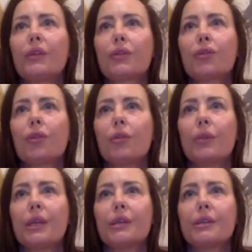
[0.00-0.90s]

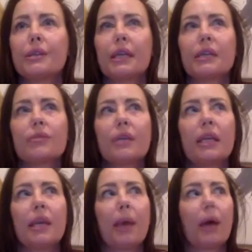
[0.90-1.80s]
traumas, it's
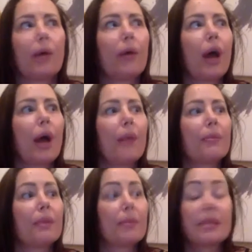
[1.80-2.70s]
really about
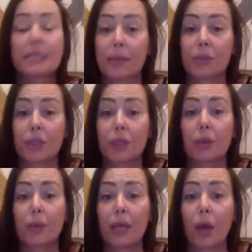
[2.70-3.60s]
the perception
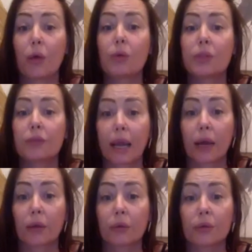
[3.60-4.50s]
that we hold
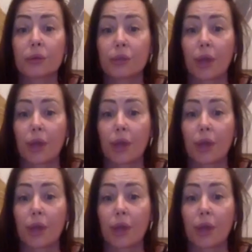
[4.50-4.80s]
around